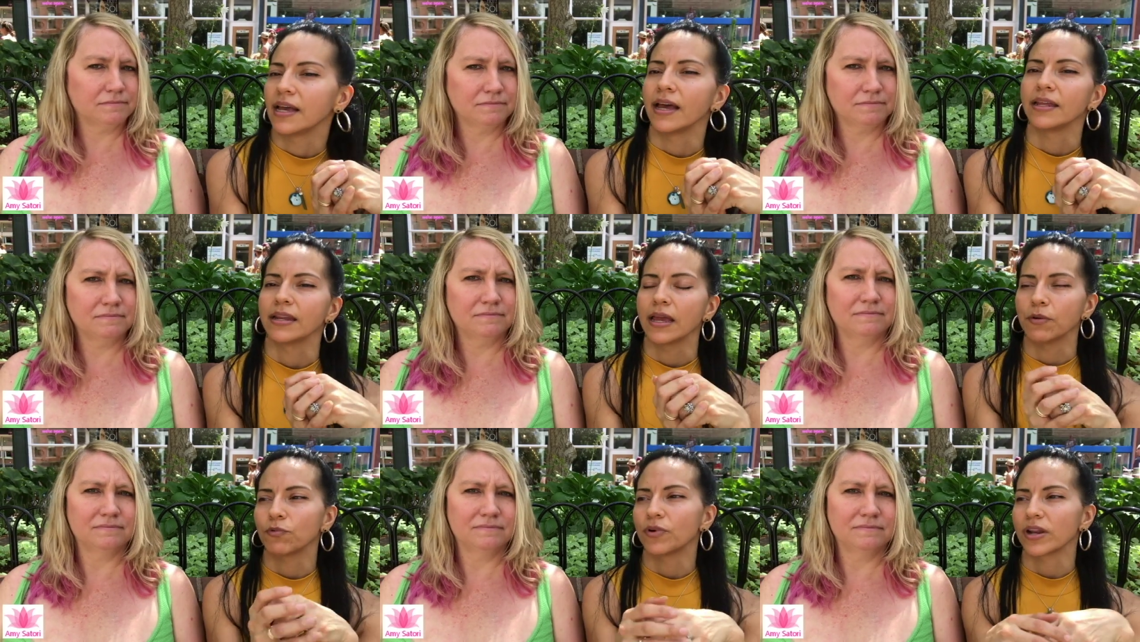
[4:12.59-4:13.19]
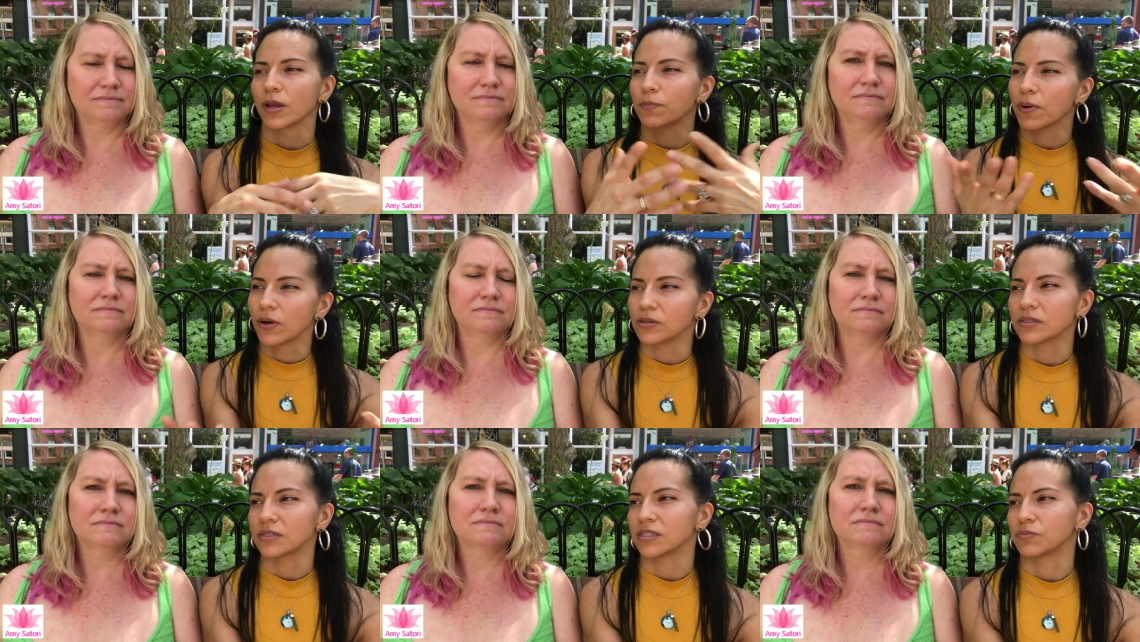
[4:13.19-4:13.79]
Speaker 1: And I, what I
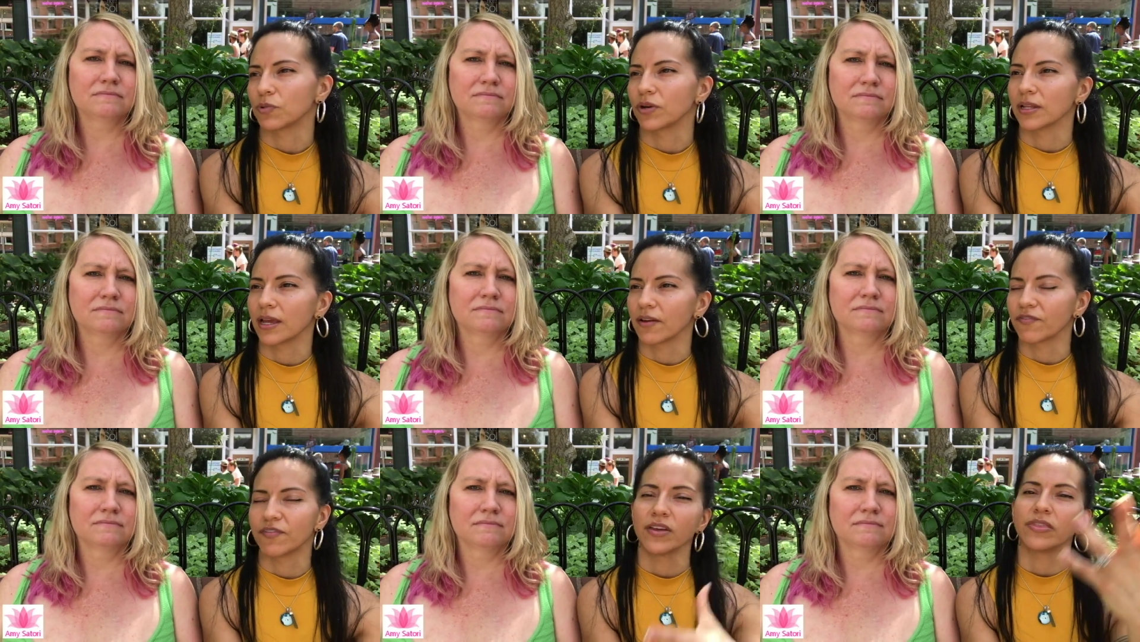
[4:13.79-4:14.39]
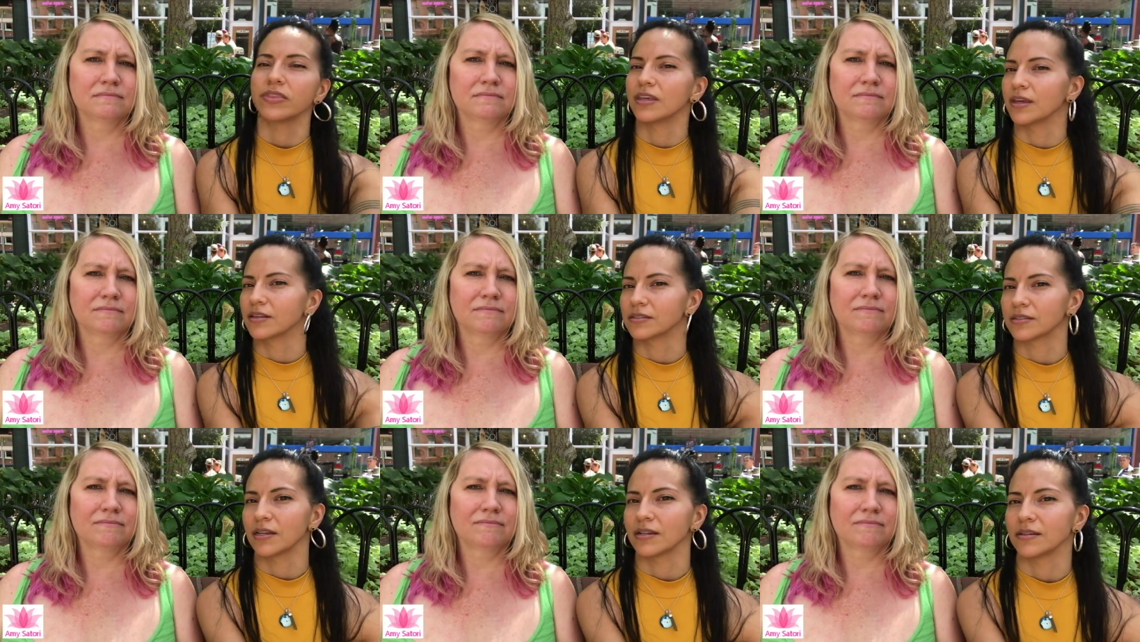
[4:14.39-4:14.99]
post is more like fun
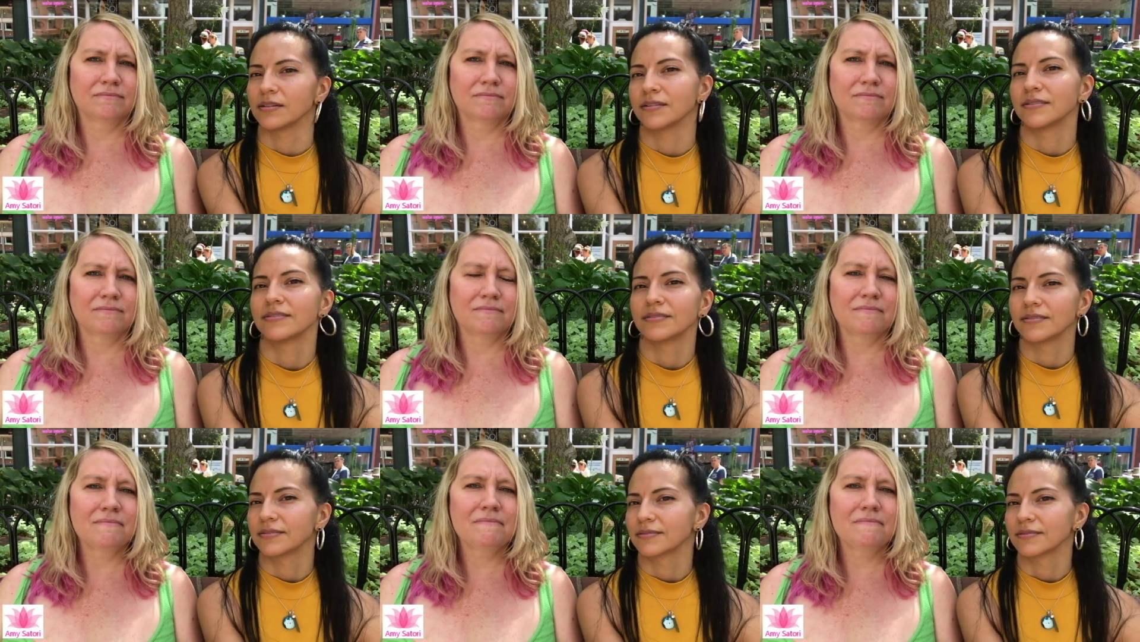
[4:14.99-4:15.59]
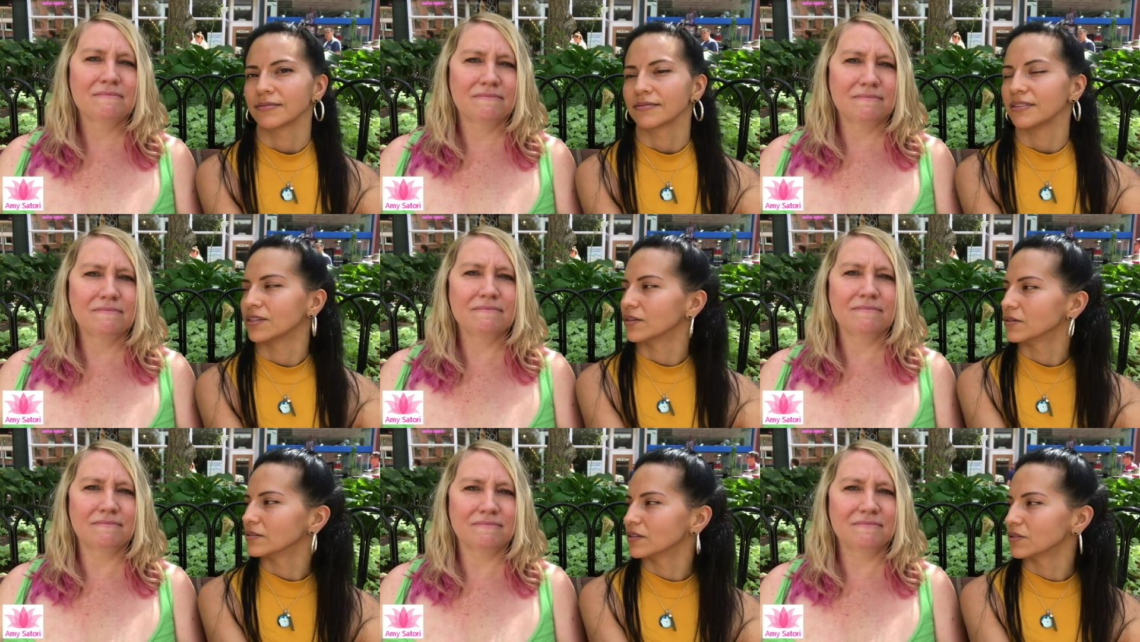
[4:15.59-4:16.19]
things and,
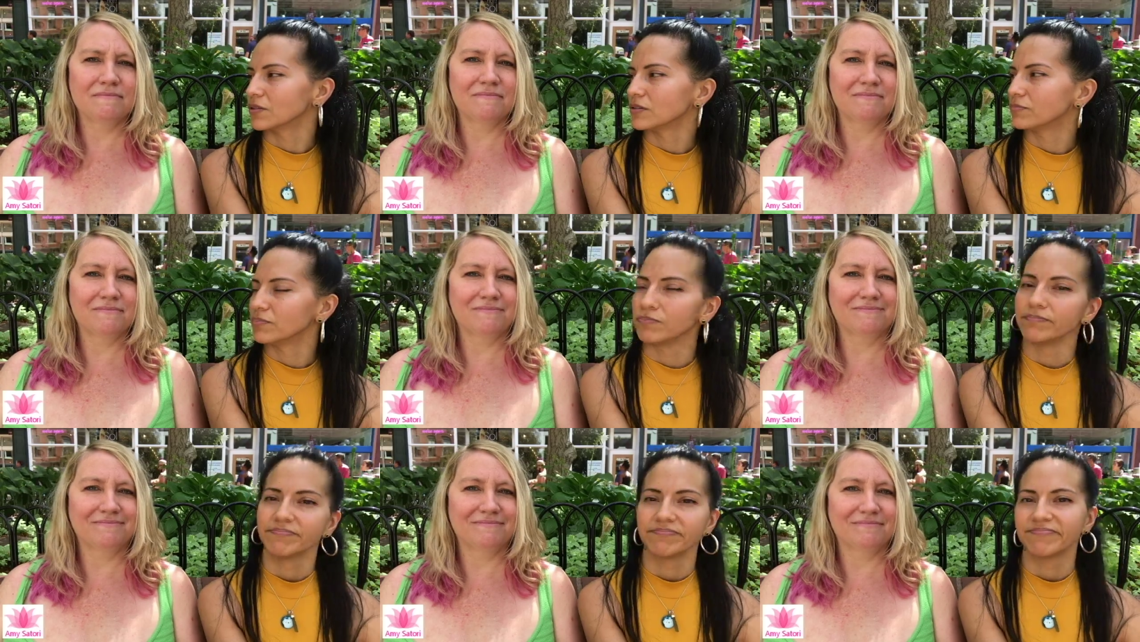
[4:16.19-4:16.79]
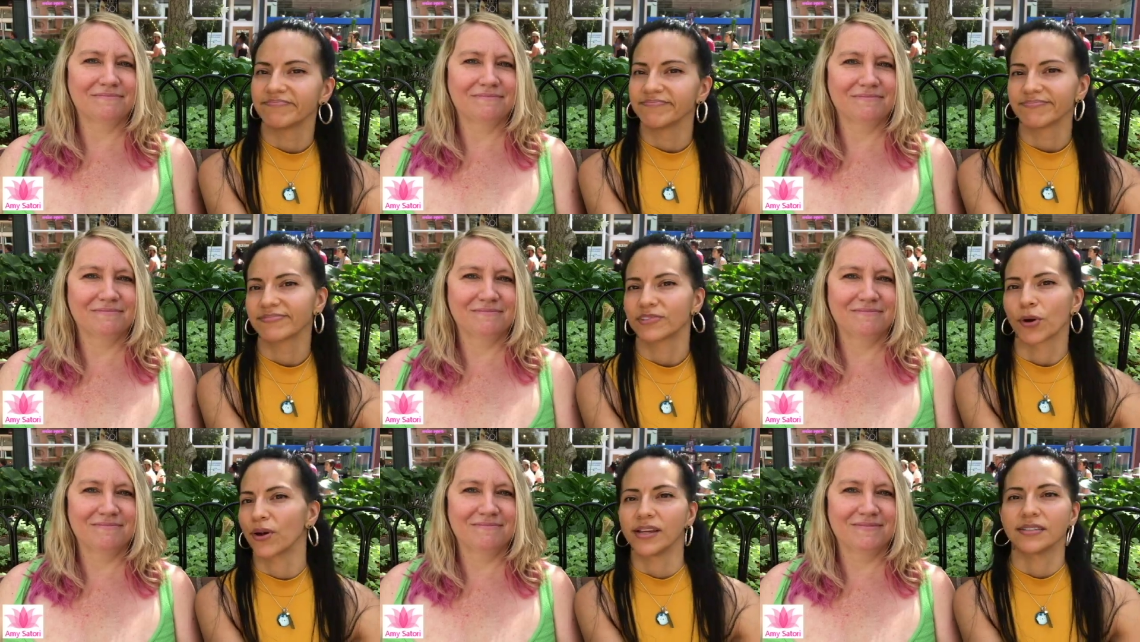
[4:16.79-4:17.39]
you know, mm-hmm. little
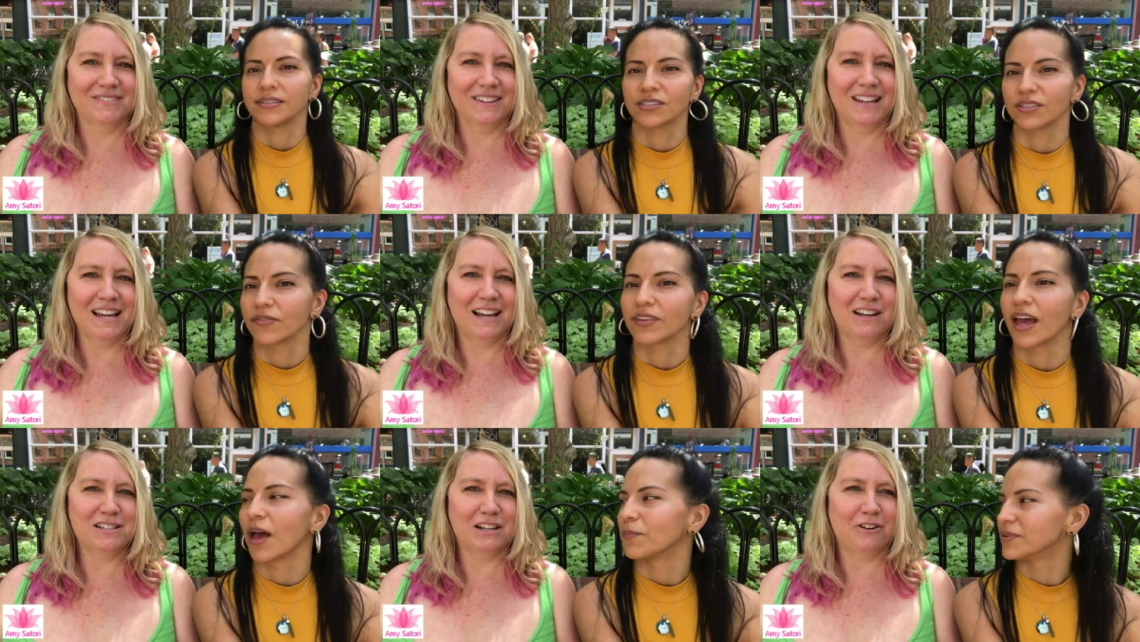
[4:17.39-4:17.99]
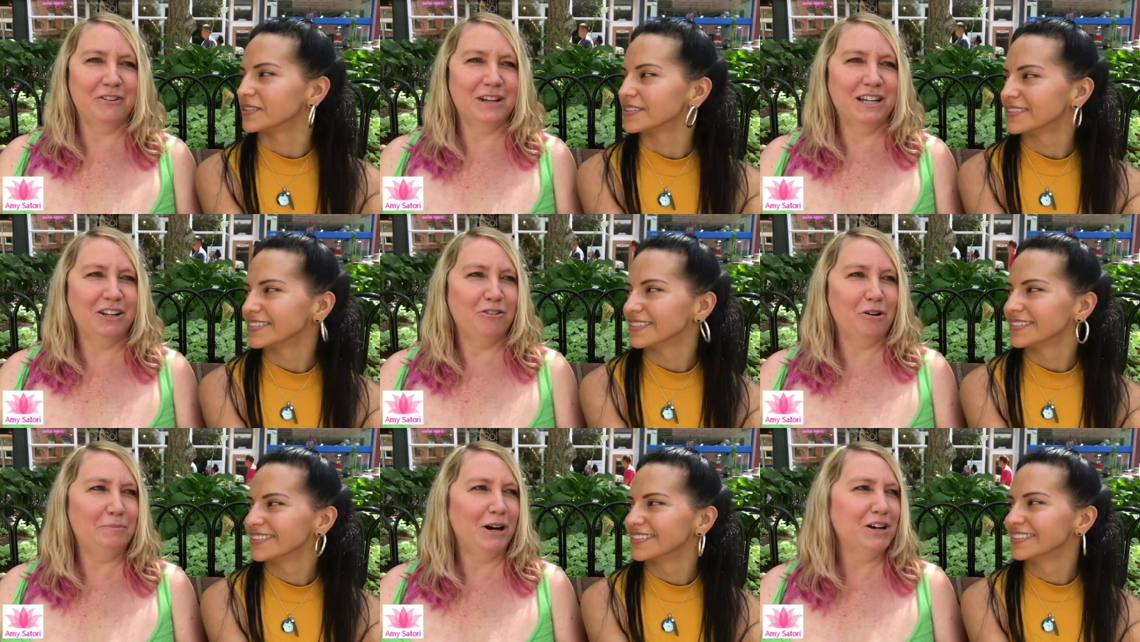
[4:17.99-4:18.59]
crazy stuff. Like us happen.
Speaker 2: going
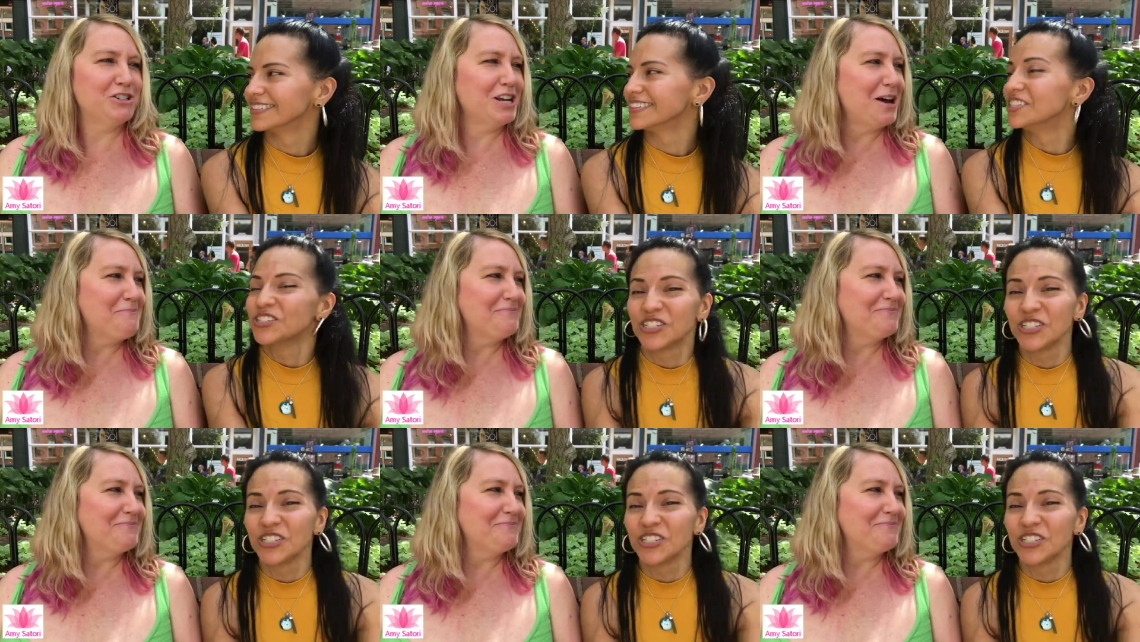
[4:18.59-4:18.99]
into a pot shop.